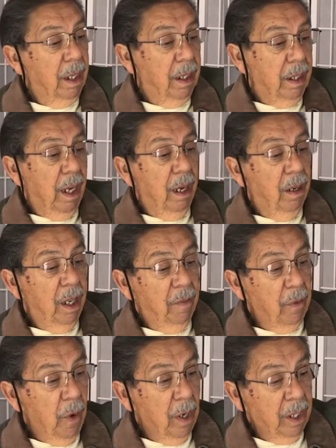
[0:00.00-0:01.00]
Now, if
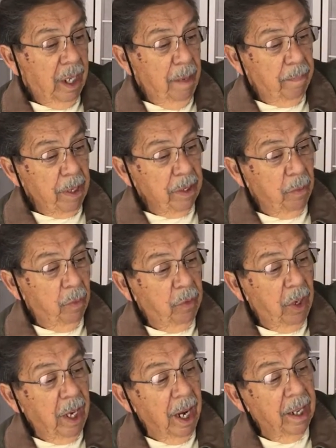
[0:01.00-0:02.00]
we want to keep this, if
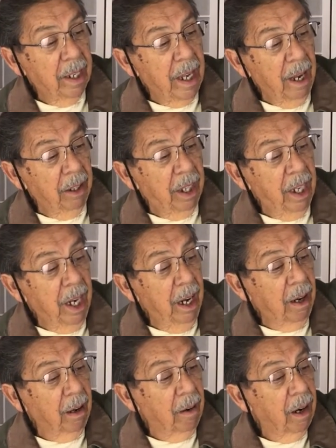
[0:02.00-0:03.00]
we cut it down in
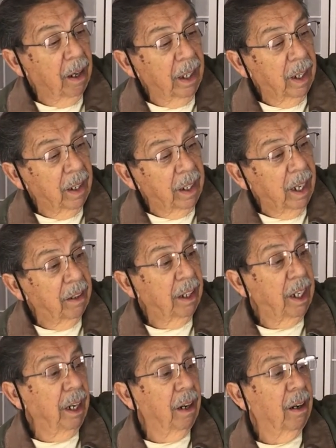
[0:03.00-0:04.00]
here, or earlier it down in
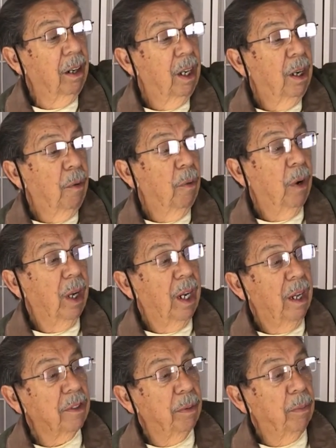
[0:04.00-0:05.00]
here, we're going to
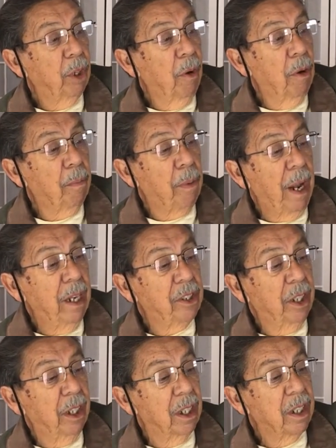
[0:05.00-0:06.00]
have some lower
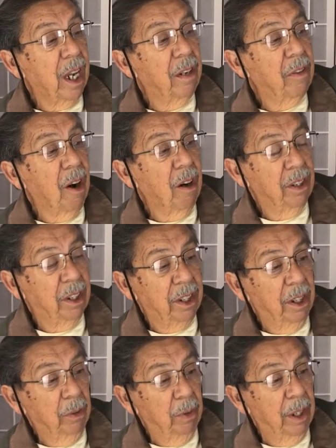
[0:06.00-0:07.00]
branching that's kind of hard to
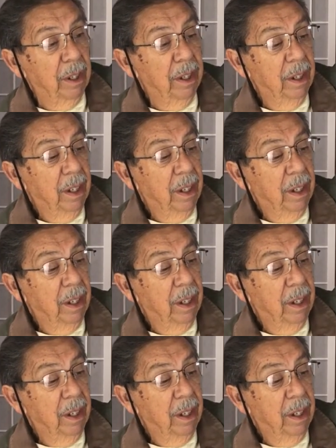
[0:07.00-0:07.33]
deal with,